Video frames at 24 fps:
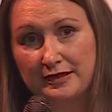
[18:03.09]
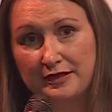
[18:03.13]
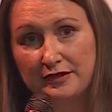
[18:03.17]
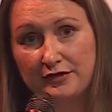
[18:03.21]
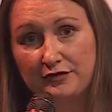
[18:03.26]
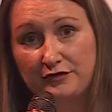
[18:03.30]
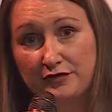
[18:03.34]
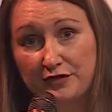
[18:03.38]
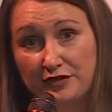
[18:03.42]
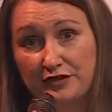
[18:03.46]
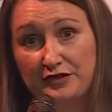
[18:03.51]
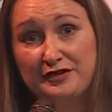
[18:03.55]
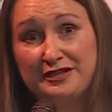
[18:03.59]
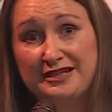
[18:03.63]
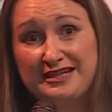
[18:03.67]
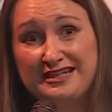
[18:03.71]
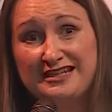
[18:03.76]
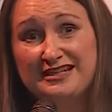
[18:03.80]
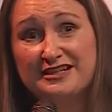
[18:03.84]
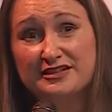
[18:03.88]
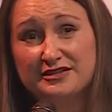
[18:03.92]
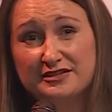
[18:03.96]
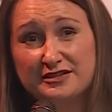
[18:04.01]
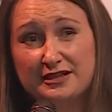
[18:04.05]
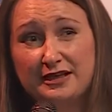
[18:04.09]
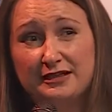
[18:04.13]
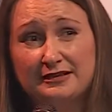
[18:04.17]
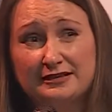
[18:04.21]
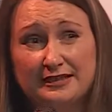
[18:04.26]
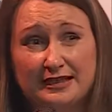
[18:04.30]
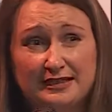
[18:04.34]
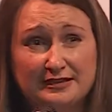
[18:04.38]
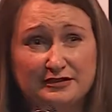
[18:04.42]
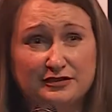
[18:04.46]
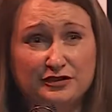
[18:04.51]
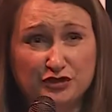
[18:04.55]
For 3 years, that
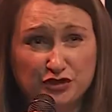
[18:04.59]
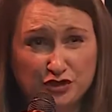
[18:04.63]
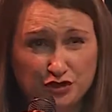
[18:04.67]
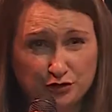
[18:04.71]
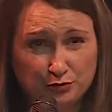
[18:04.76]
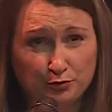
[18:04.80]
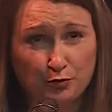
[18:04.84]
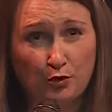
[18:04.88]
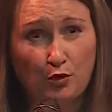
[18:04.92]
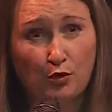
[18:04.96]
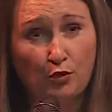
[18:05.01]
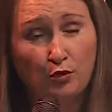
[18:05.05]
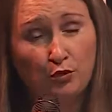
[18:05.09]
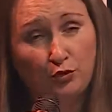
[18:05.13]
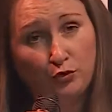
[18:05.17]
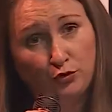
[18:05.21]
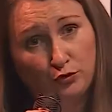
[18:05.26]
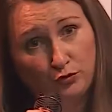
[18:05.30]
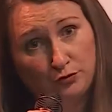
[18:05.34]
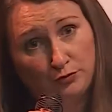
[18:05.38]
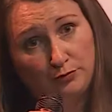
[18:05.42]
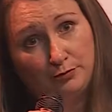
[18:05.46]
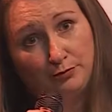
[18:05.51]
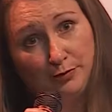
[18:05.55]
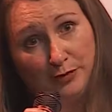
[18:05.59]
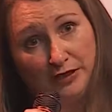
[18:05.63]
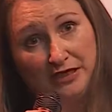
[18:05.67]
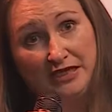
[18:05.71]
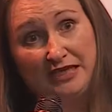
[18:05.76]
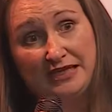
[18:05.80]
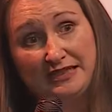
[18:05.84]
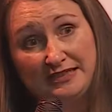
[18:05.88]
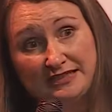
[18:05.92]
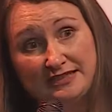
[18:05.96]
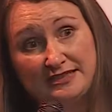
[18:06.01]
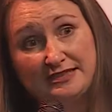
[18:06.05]
led to small but
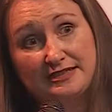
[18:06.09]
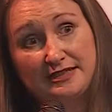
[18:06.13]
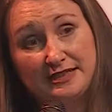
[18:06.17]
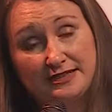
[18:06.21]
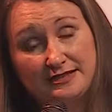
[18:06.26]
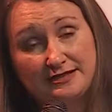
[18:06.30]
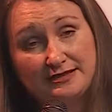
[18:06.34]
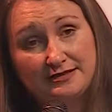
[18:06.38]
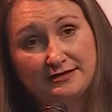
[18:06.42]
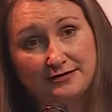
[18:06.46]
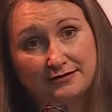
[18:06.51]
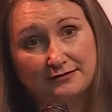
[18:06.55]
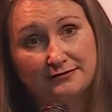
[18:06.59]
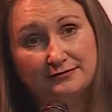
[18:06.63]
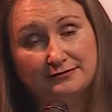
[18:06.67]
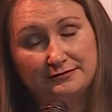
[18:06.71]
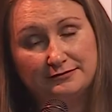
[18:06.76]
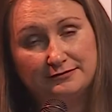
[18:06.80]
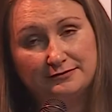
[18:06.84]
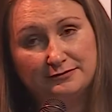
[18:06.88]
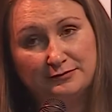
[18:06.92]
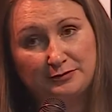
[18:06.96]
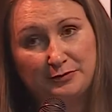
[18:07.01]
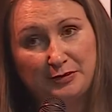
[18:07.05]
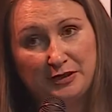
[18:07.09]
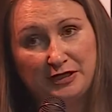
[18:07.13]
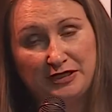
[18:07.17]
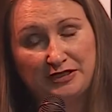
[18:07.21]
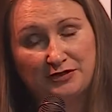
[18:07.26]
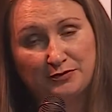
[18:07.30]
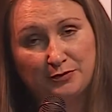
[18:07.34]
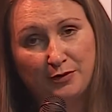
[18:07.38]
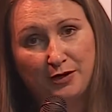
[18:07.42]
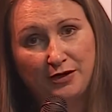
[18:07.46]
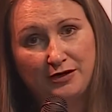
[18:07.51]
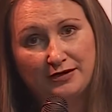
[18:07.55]
consistent paid
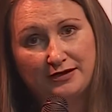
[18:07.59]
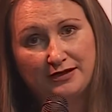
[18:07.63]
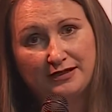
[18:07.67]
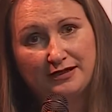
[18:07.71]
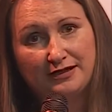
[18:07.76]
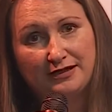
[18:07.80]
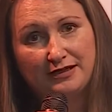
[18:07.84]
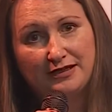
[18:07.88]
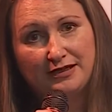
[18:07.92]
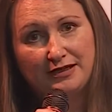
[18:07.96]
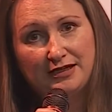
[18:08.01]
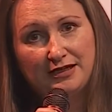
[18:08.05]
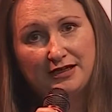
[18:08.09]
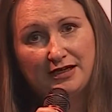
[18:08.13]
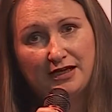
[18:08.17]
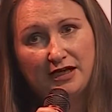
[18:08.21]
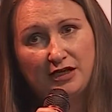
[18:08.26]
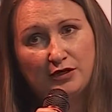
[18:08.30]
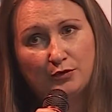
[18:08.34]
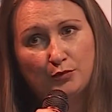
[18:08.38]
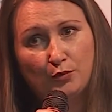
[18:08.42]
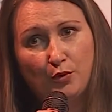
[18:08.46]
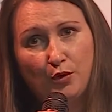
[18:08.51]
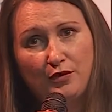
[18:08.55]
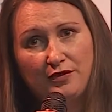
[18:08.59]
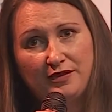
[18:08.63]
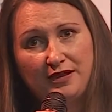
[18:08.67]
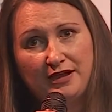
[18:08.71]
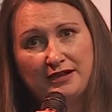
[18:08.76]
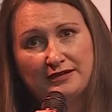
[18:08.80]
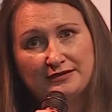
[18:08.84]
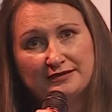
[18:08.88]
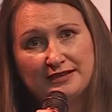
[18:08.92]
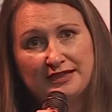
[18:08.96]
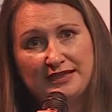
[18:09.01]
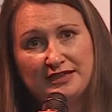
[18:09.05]
work. And what
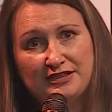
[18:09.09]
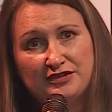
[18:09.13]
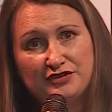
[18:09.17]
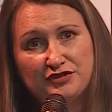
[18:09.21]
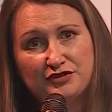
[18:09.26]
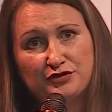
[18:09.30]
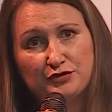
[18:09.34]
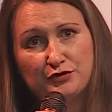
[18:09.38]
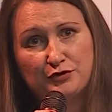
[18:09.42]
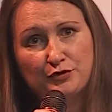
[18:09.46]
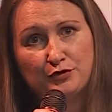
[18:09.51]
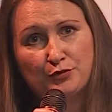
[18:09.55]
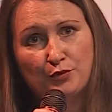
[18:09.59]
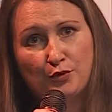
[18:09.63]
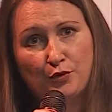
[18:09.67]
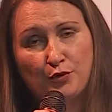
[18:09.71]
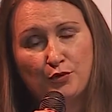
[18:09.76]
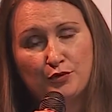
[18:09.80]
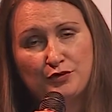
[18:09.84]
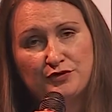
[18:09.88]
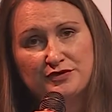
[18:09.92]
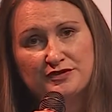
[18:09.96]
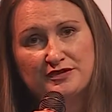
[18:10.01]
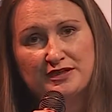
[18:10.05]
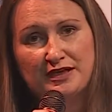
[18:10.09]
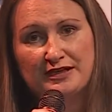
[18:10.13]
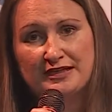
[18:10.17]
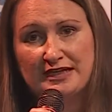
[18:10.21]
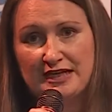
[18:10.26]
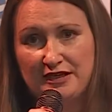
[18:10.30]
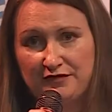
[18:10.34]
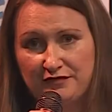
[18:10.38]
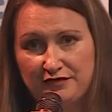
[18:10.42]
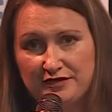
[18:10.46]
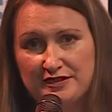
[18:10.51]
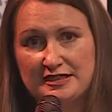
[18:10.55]
that led to was an
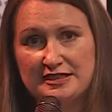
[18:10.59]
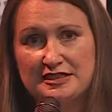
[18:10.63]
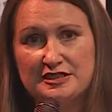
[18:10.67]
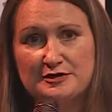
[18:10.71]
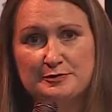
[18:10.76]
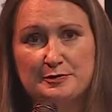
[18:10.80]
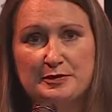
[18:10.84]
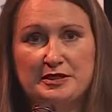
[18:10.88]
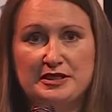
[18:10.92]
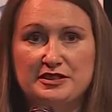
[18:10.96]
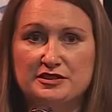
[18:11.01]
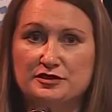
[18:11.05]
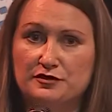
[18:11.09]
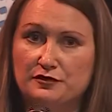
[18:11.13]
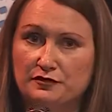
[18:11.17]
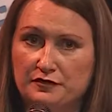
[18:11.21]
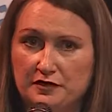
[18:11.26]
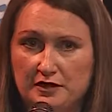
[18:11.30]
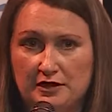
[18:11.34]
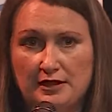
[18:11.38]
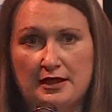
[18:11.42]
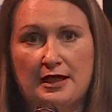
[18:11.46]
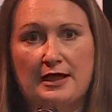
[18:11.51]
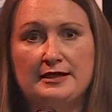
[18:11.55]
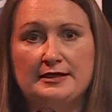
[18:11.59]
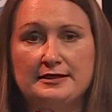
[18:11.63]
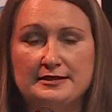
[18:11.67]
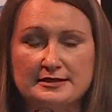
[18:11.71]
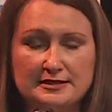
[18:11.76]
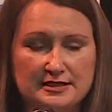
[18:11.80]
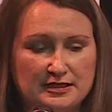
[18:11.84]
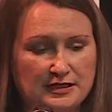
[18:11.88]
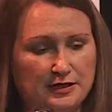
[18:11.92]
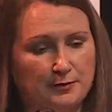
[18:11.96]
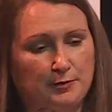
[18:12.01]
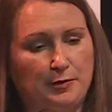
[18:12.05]
evidence base of
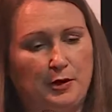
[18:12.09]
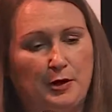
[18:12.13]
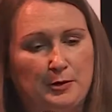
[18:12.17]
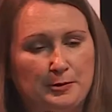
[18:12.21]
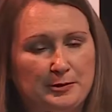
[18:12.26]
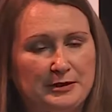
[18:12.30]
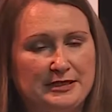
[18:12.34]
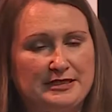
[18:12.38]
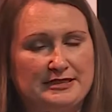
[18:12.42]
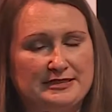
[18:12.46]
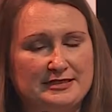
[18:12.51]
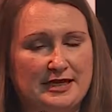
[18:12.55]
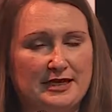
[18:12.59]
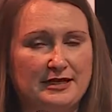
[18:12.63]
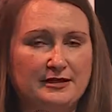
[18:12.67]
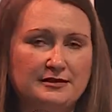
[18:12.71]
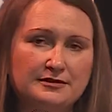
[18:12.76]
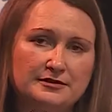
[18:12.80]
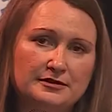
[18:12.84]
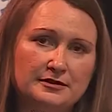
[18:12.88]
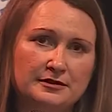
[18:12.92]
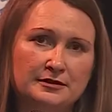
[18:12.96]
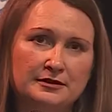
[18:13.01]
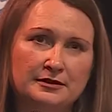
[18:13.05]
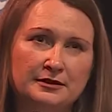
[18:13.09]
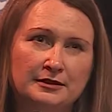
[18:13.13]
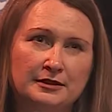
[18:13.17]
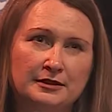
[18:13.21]
clients in the public sector.